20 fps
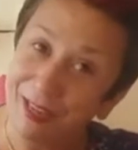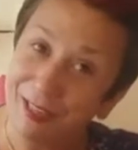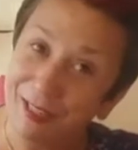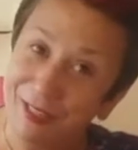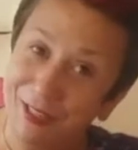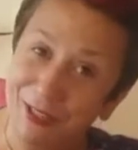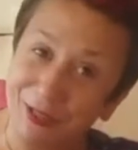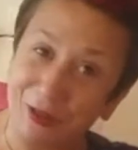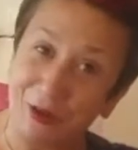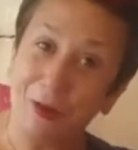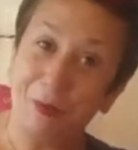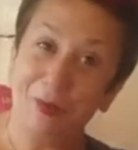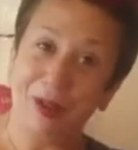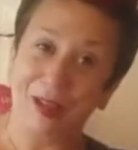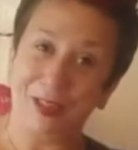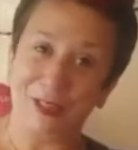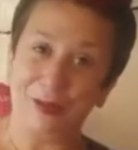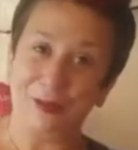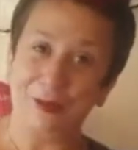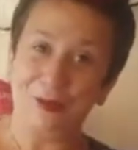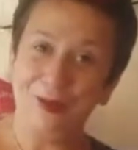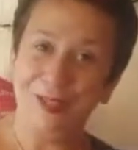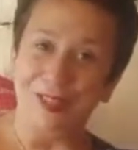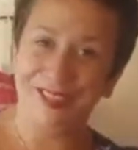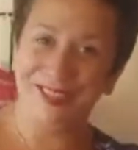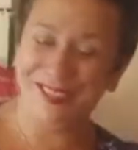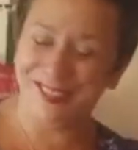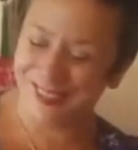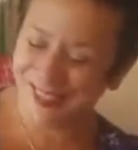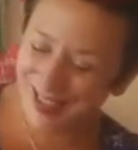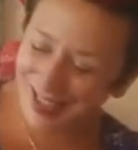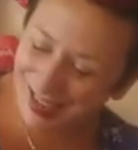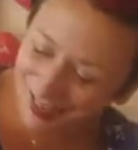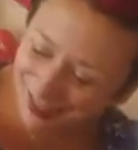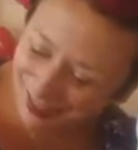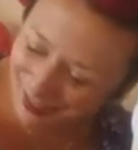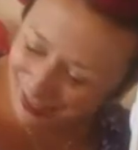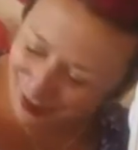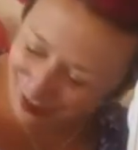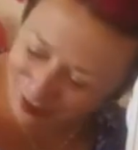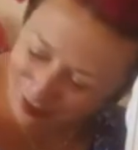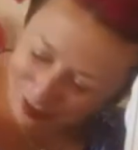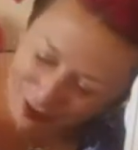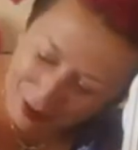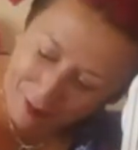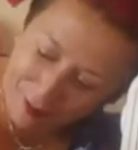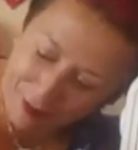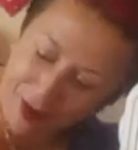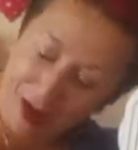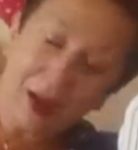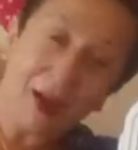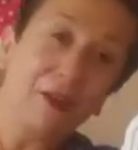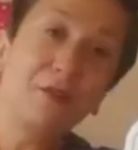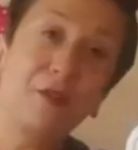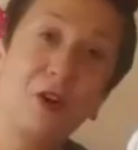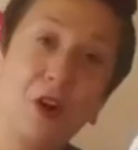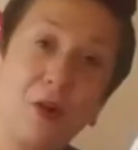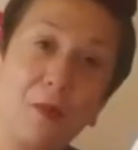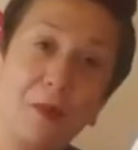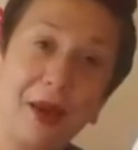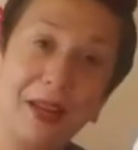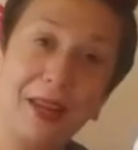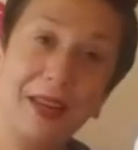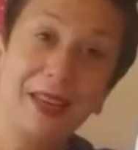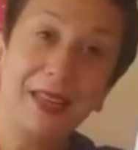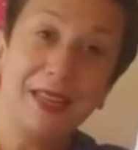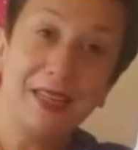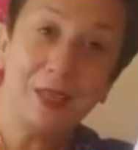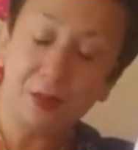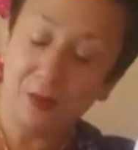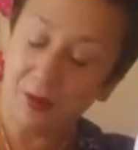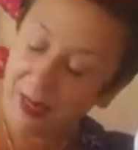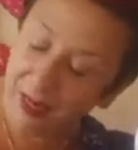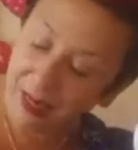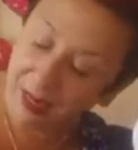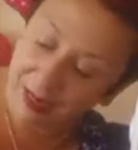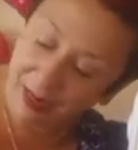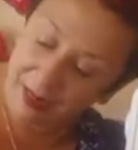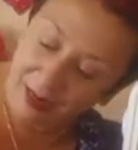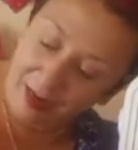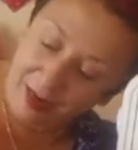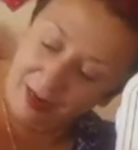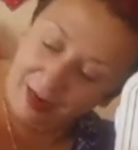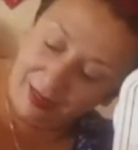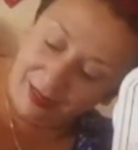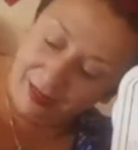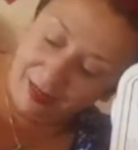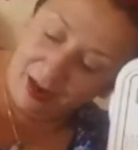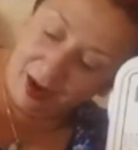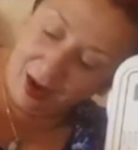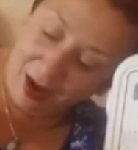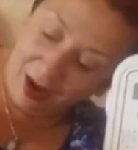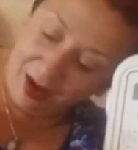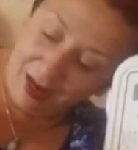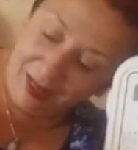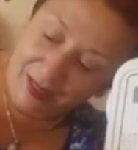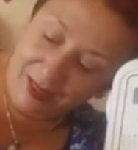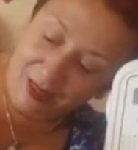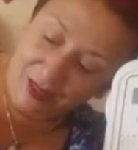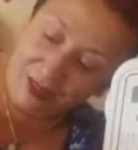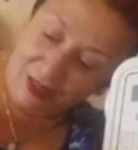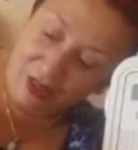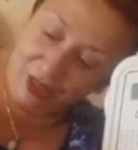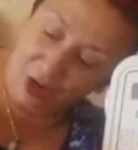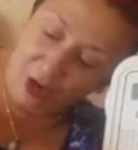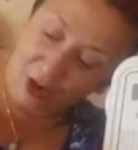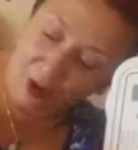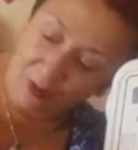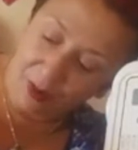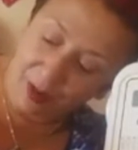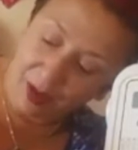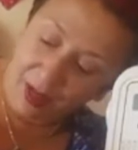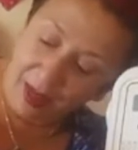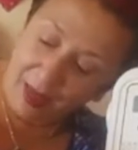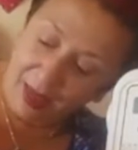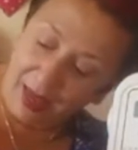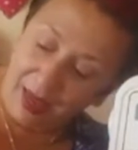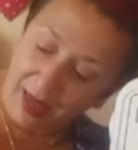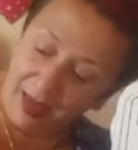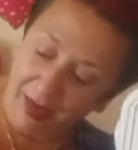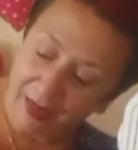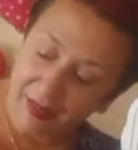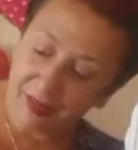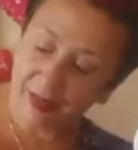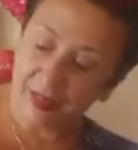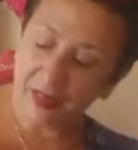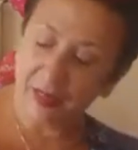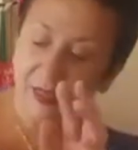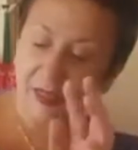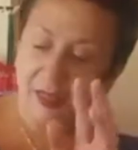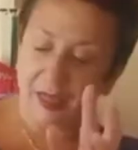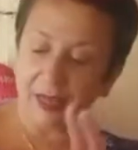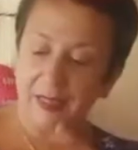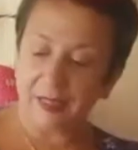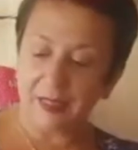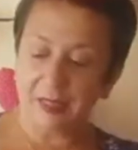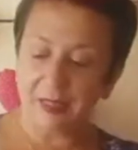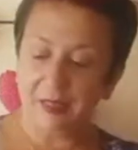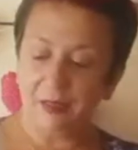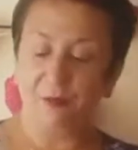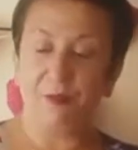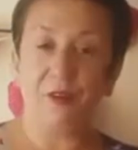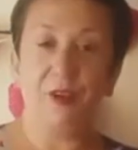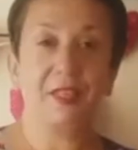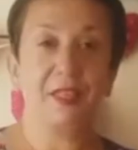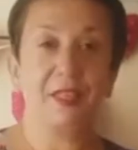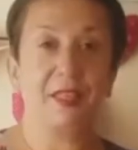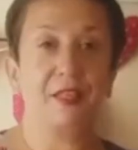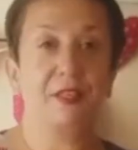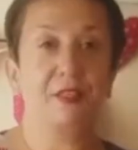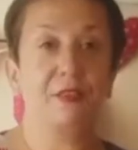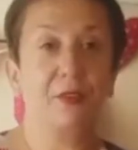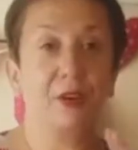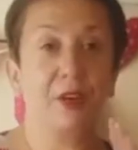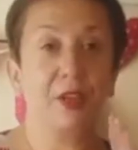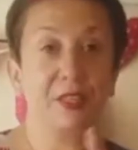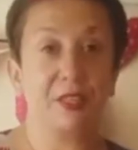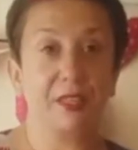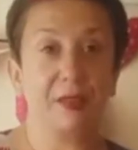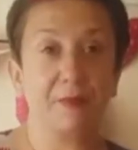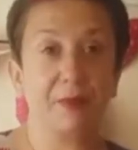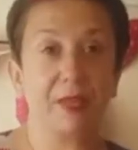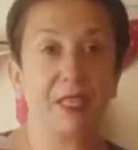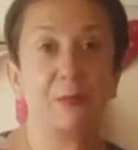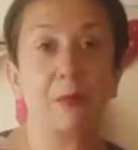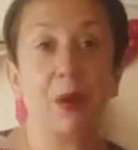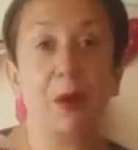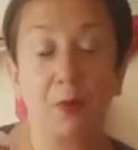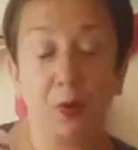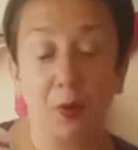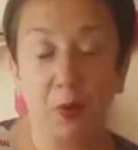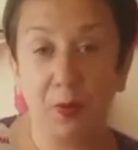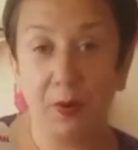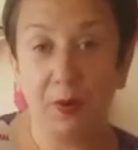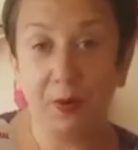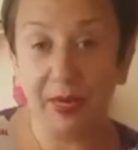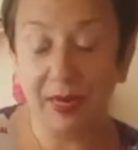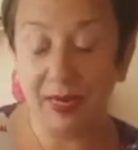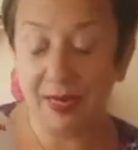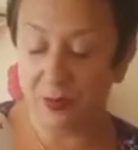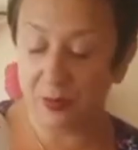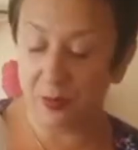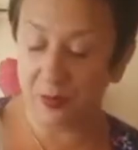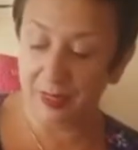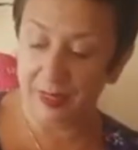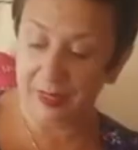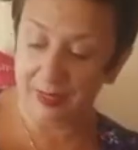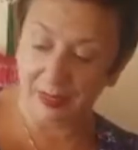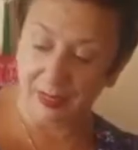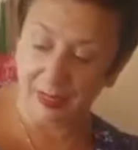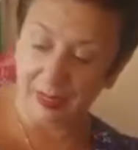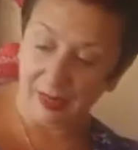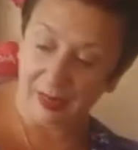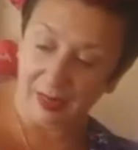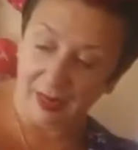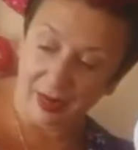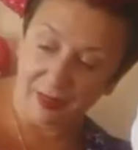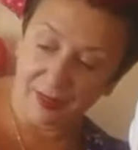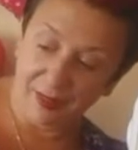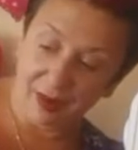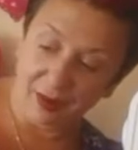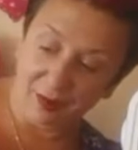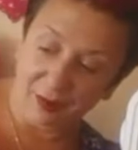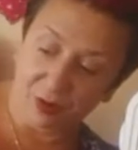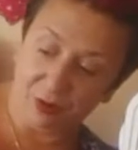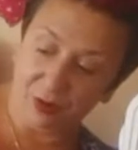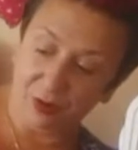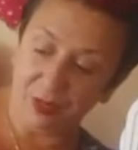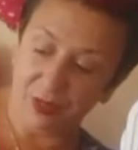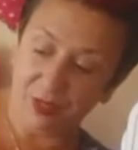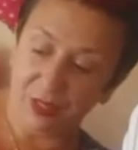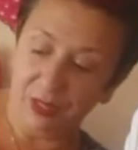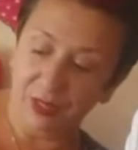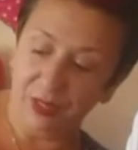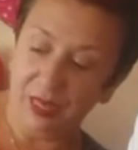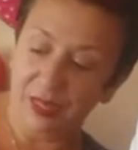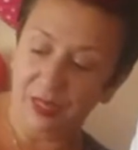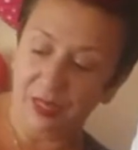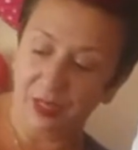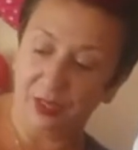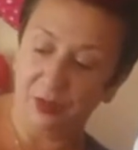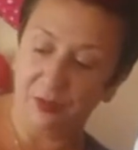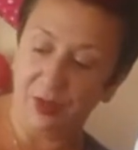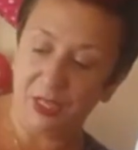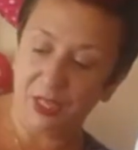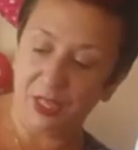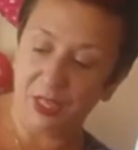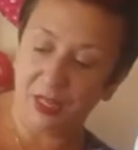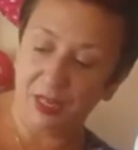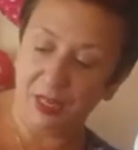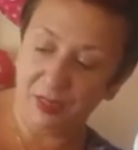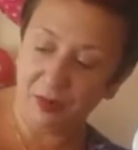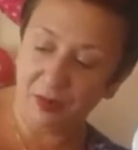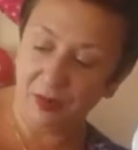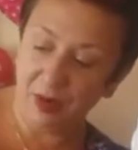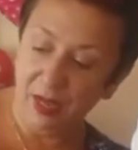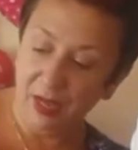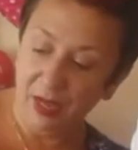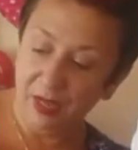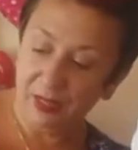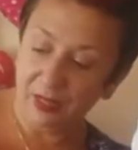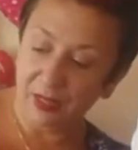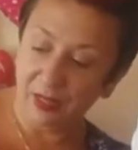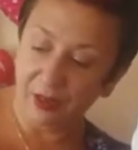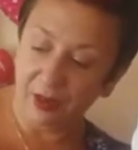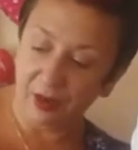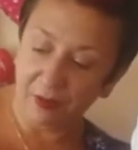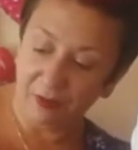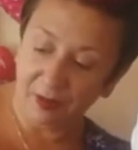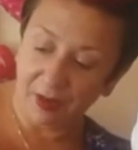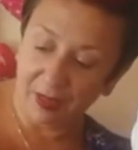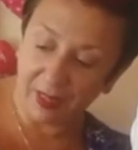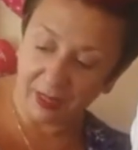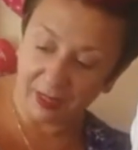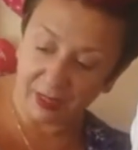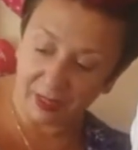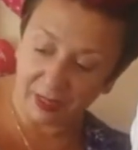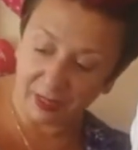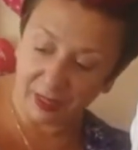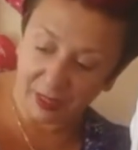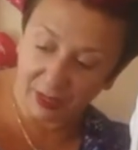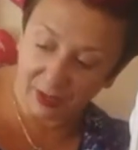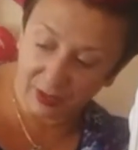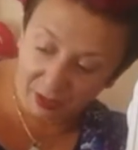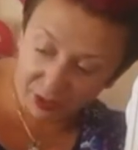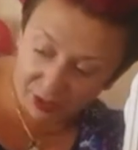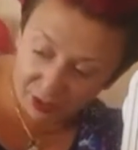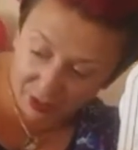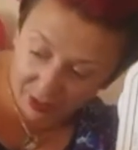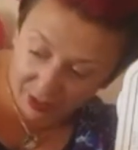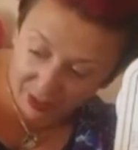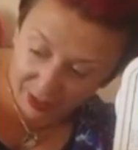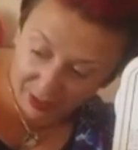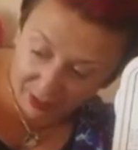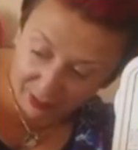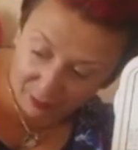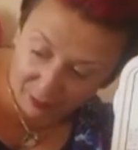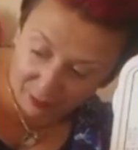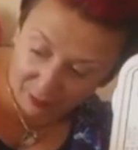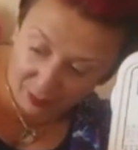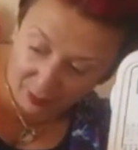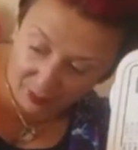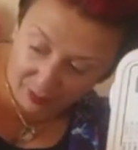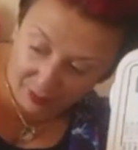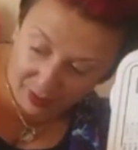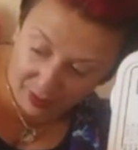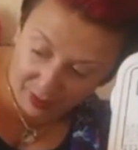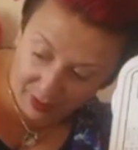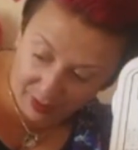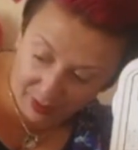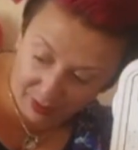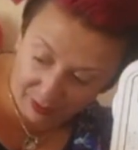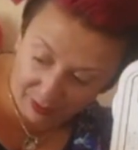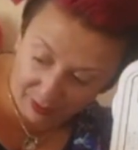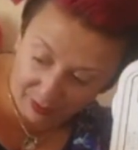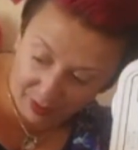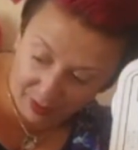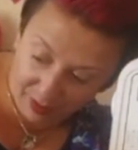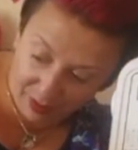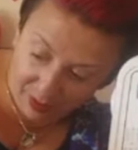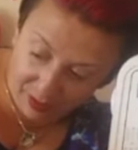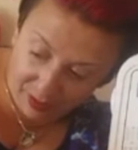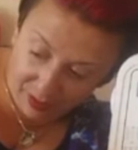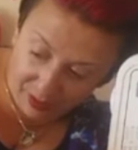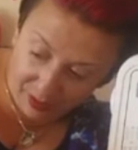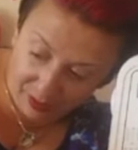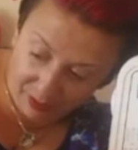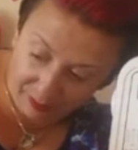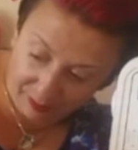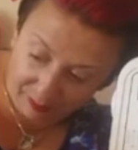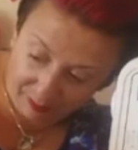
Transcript: us stop at all. So I've got my needle in nice and high to the top, and that's the first things first, is my ballpoint needle is in. And then of course you need to thread your needle, so hopefully that's just going to go straight in for me on video.